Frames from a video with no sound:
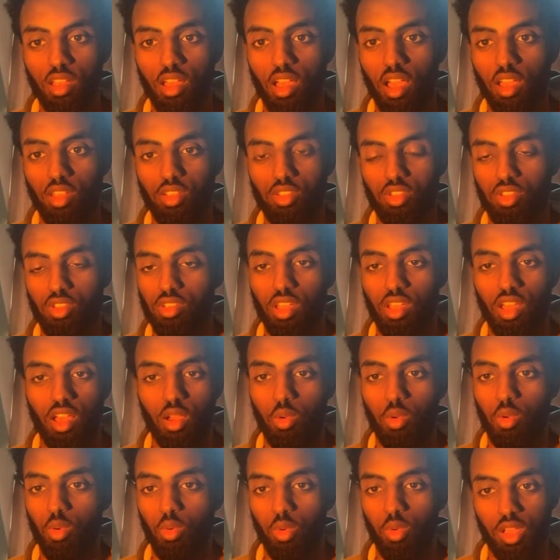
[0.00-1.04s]
That's just
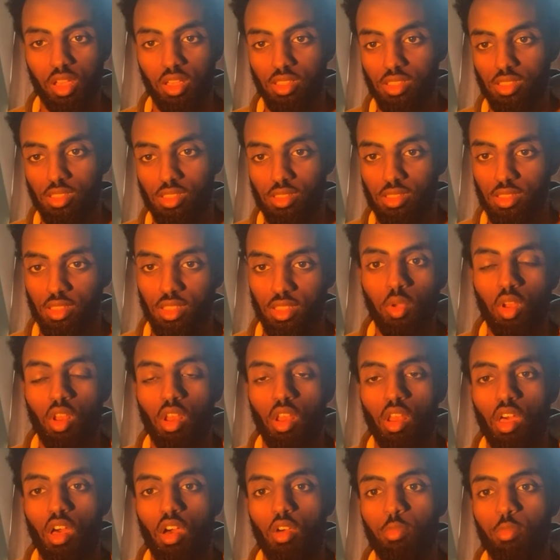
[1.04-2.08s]
how it works. But a
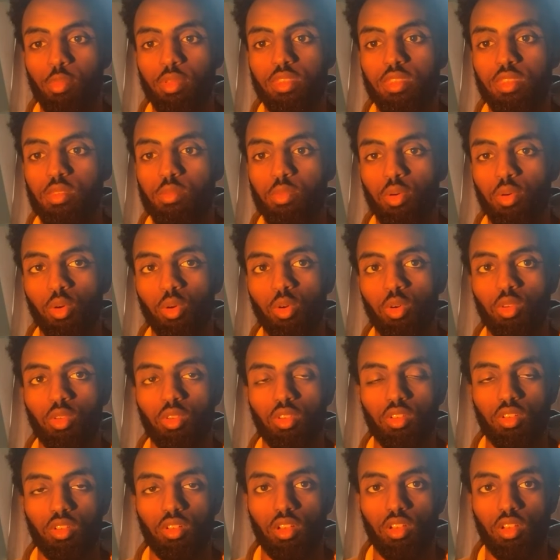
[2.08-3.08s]
lot of people